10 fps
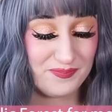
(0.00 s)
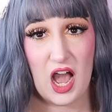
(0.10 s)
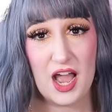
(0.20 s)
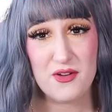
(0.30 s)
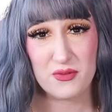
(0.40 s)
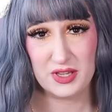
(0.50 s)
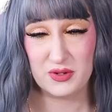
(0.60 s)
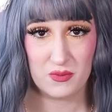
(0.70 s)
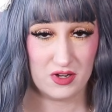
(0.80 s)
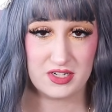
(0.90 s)
I
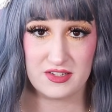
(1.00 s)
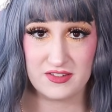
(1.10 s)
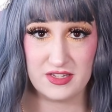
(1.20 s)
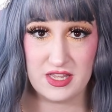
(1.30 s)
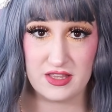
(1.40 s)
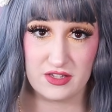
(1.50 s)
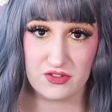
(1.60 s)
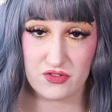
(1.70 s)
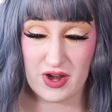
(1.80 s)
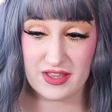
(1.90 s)
really want to see
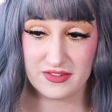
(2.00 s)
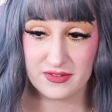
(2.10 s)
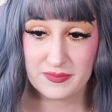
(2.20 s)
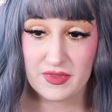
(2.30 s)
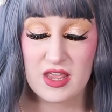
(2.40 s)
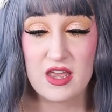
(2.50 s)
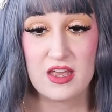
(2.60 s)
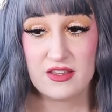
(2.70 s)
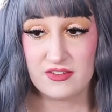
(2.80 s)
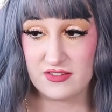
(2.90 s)
this dress
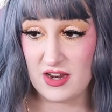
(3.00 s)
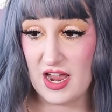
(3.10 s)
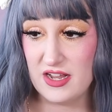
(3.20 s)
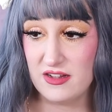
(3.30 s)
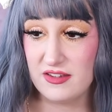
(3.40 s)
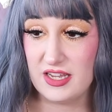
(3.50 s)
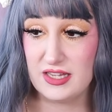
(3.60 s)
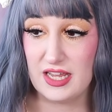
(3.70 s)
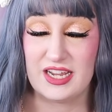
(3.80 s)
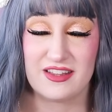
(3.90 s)
styled
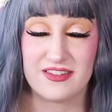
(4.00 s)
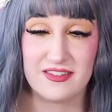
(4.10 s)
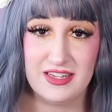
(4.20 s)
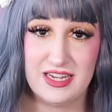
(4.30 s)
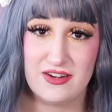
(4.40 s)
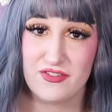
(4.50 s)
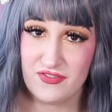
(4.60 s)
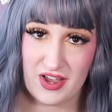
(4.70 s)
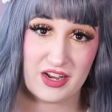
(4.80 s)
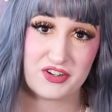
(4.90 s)
in like a scene
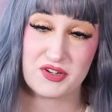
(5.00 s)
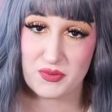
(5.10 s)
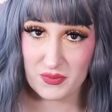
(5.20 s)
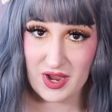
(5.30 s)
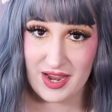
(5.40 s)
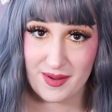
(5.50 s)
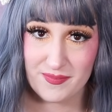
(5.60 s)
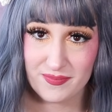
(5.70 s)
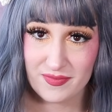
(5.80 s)
fashion way.